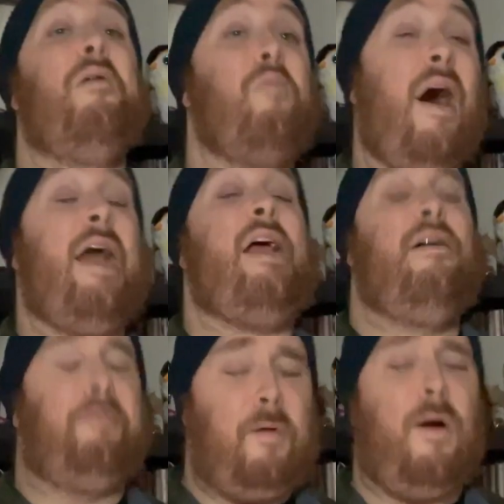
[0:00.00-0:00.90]
by
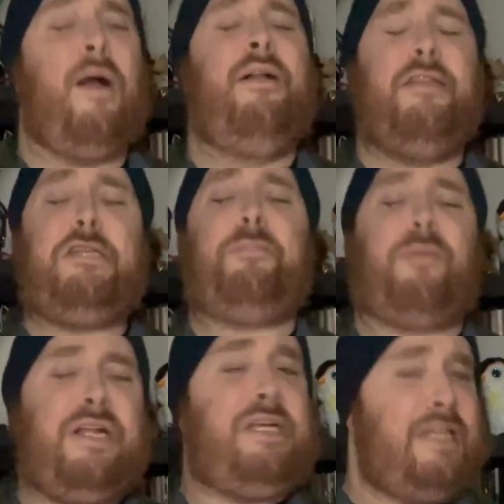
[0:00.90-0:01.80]
far. This is a
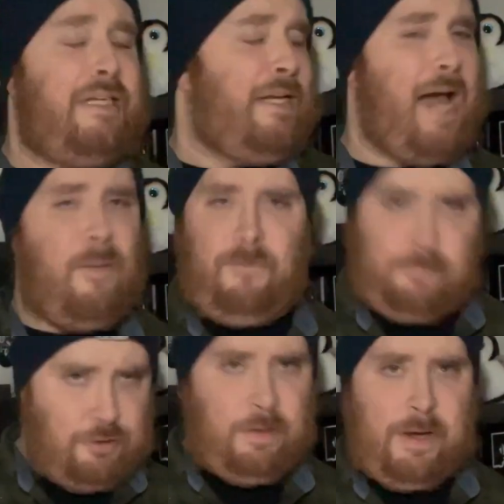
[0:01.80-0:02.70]
pretty decent album from
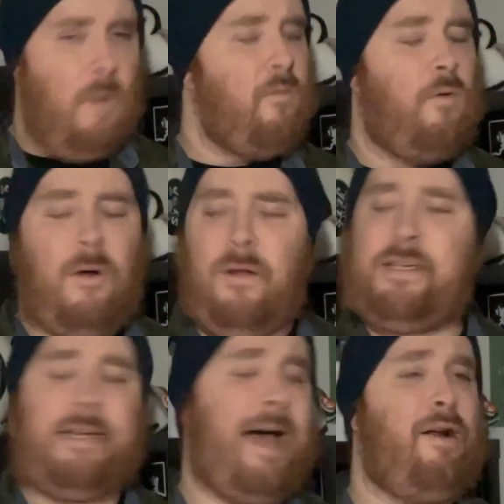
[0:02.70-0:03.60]
Julia overall. It's
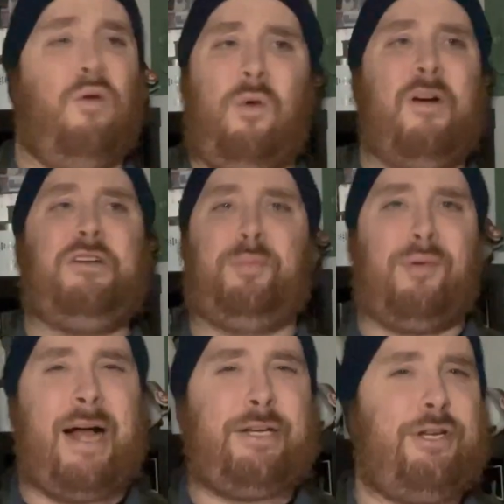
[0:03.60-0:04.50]
not her worst
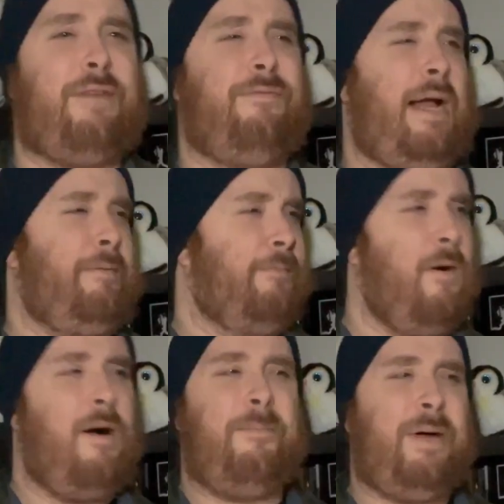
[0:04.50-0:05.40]
project by
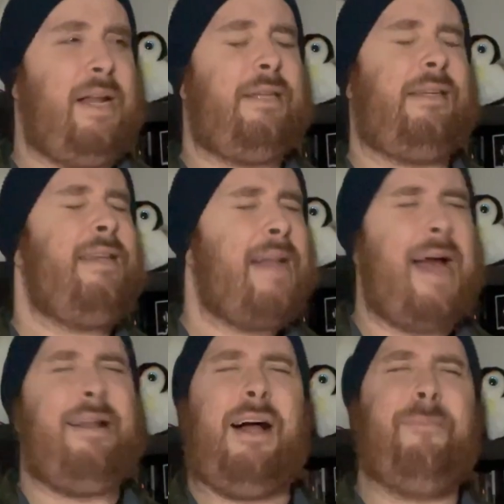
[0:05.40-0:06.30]
far, but it's
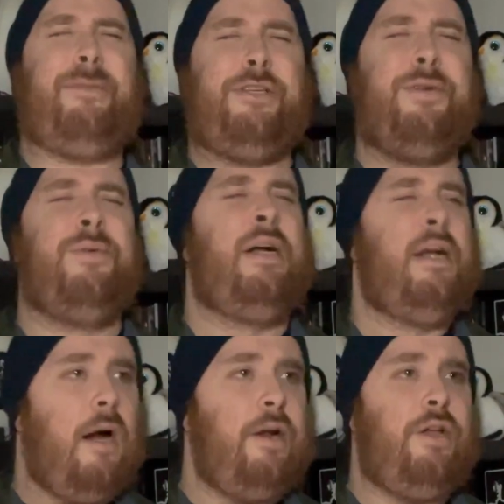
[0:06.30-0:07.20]
not up to
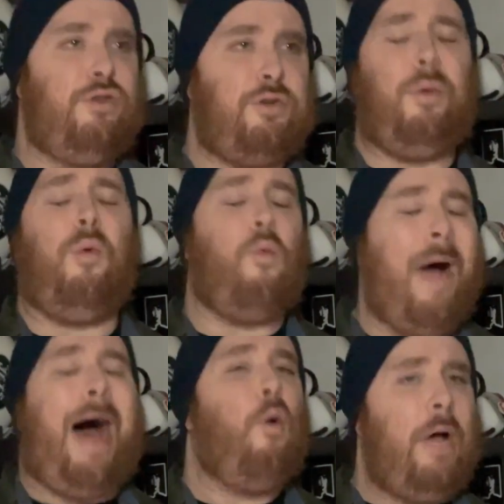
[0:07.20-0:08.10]
her usual
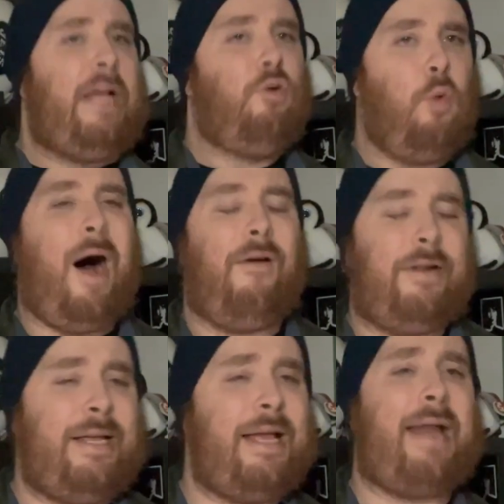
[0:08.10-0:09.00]
wowing
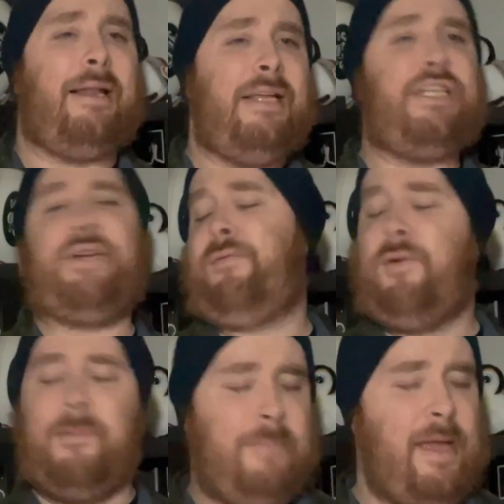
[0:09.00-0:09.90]
quality, at least
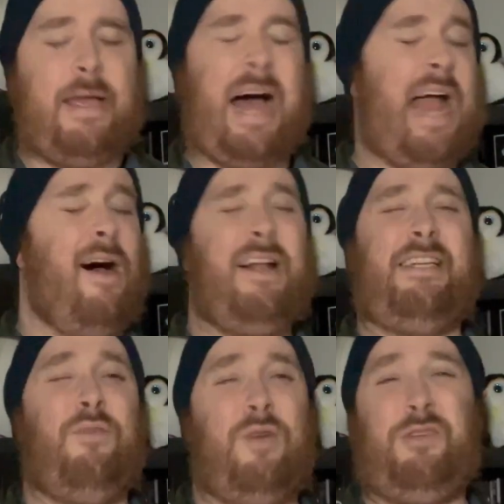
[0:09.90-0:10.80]
for me. I
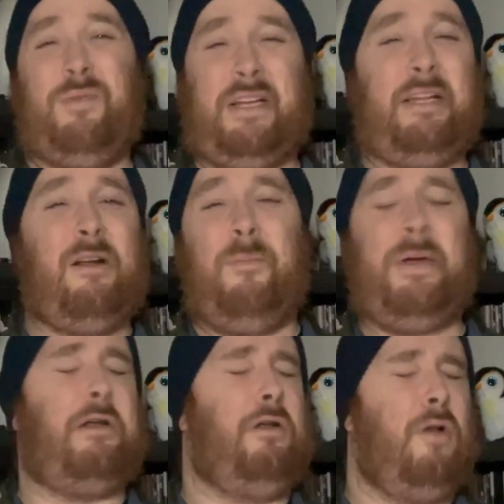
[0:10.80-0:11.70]
honestly wish it was a little
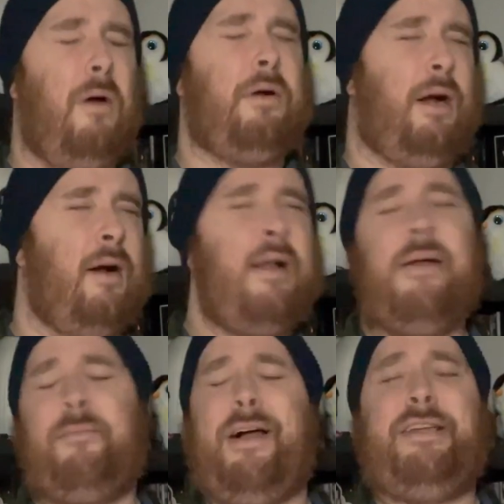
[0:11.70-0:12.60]
bit longer.
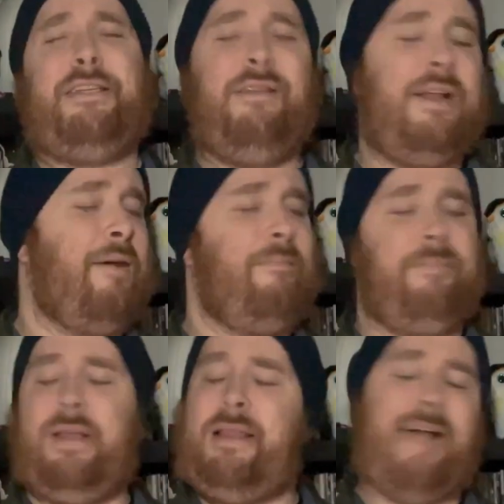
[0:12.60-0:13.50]
Plus, you know,
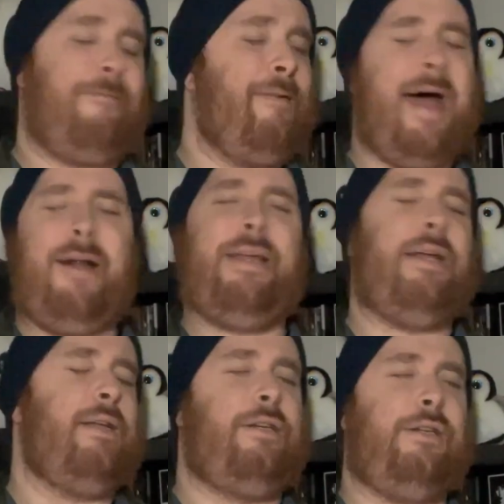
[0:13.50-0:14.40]
that finale
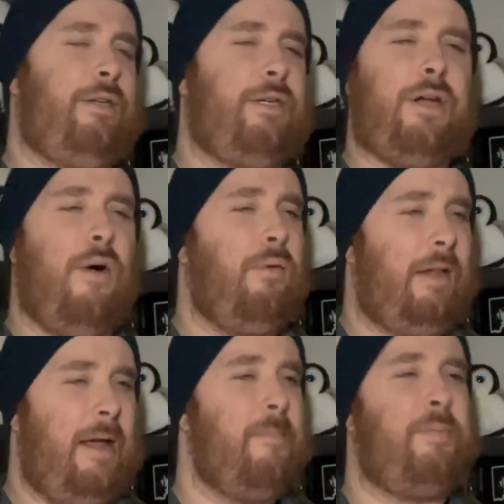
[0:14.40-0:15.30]
is just so
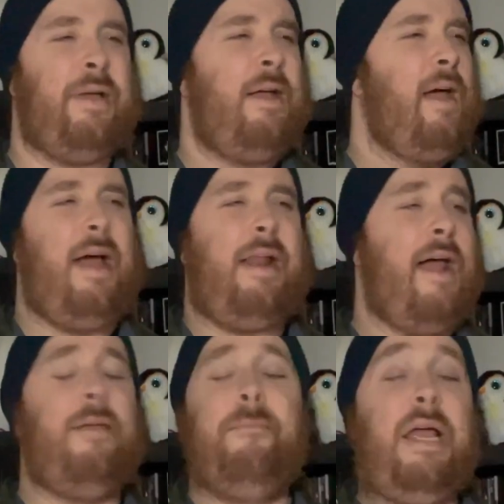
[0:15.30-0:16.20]
limp, and
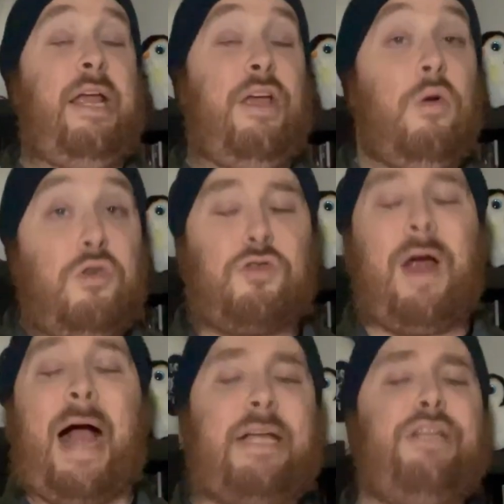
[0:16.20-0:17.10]
the Me You
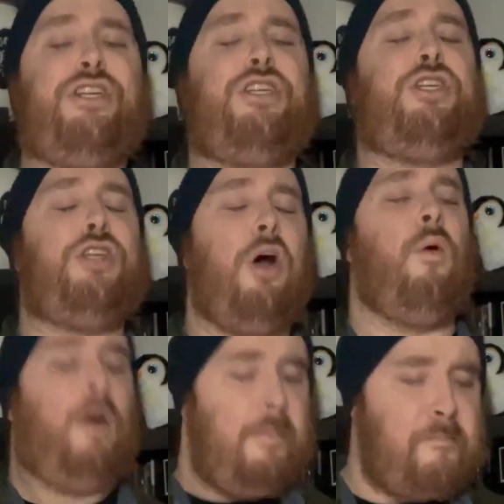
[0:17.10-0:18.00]
track is just so
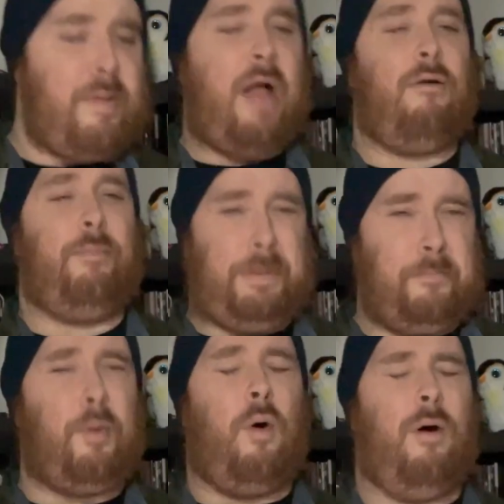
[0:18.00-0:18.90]
unbearably
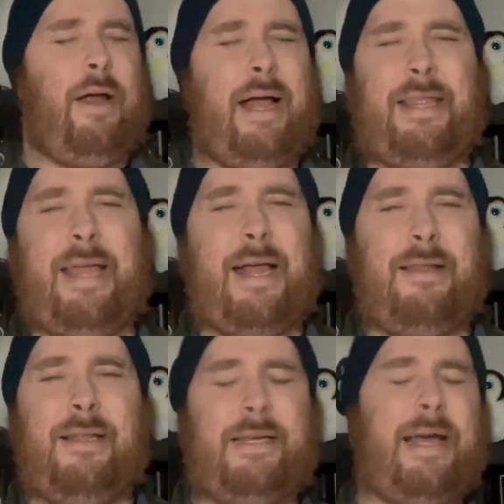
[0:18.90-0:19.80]
boring at the end
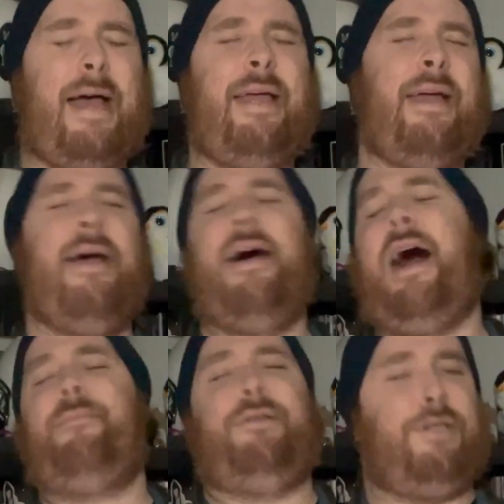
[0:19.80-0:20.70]
of the day.
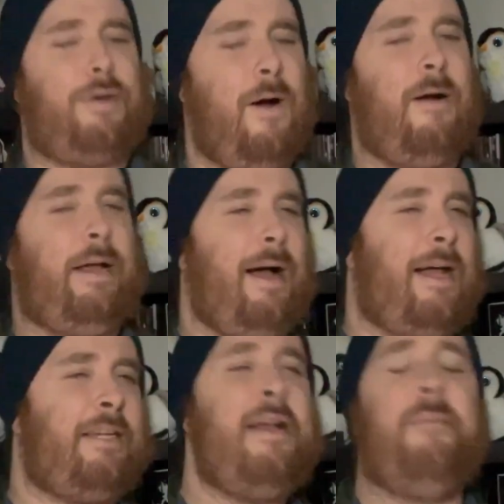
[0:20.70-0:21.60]
I'm sorry,
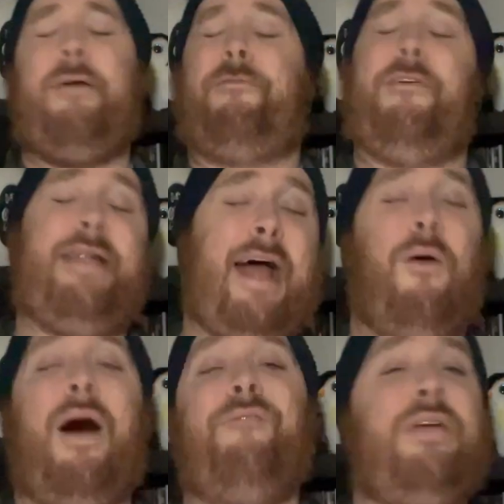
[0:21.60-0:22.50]
guys. But for
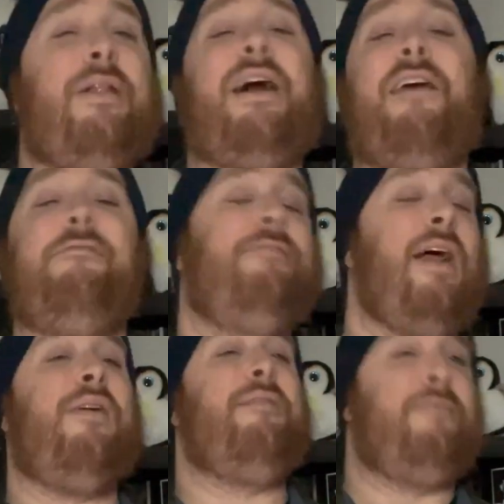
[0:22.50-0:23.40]
now, I'm feeling a
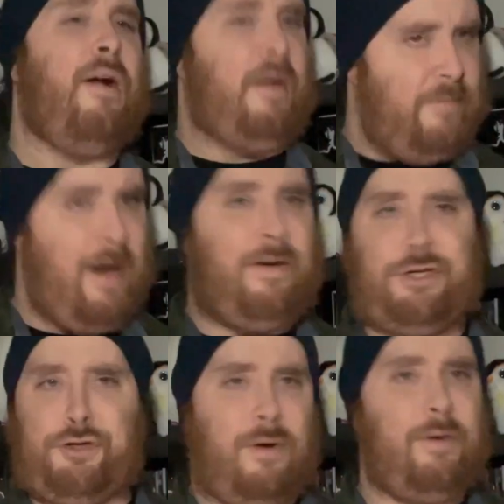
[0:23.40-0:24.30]
very, very, very
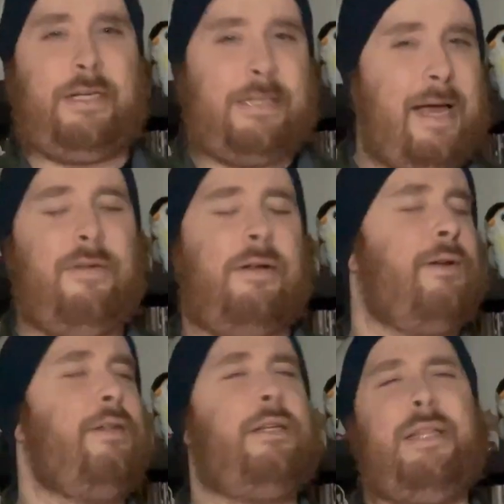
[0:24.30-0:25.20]
strong 7,
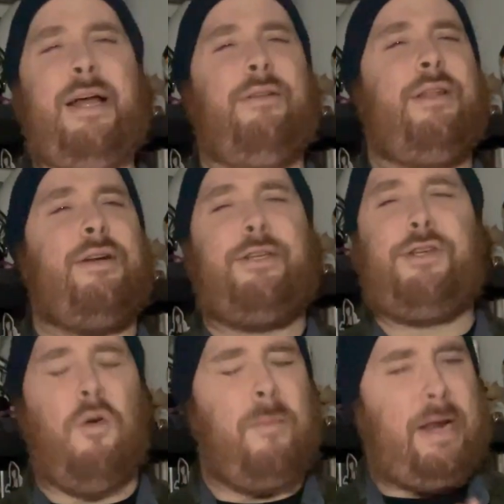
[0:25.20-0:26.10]
because there's
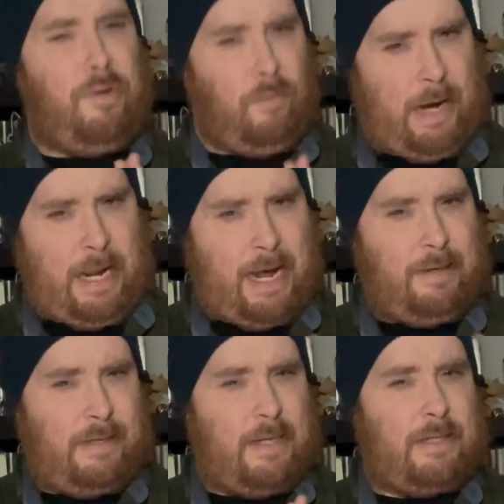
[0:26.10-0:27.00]
so many great
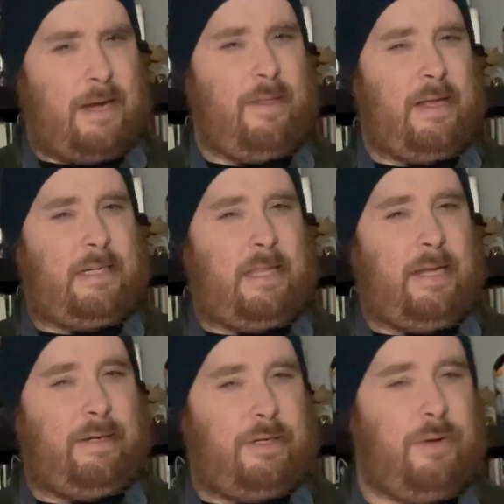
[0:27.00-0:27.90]
ideas on this
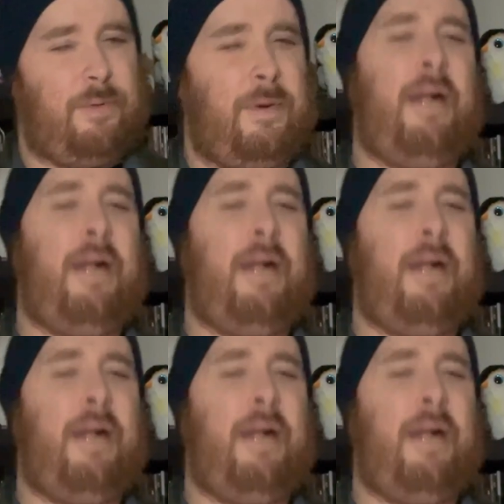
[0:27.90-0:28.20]
thing, too.